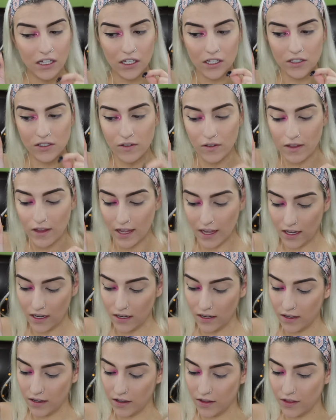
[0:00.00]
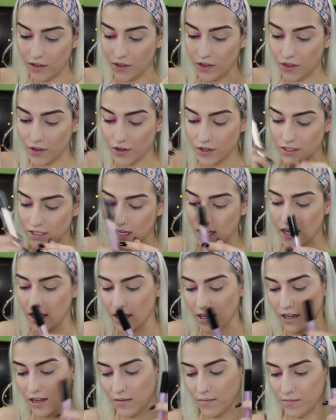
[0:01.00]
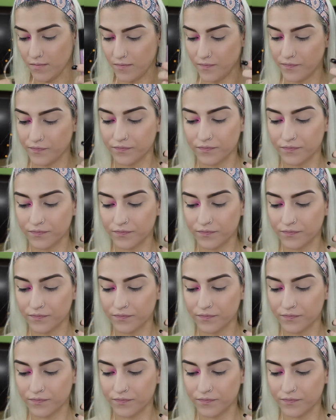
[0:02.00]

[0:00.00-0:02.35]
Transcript: So then the third time,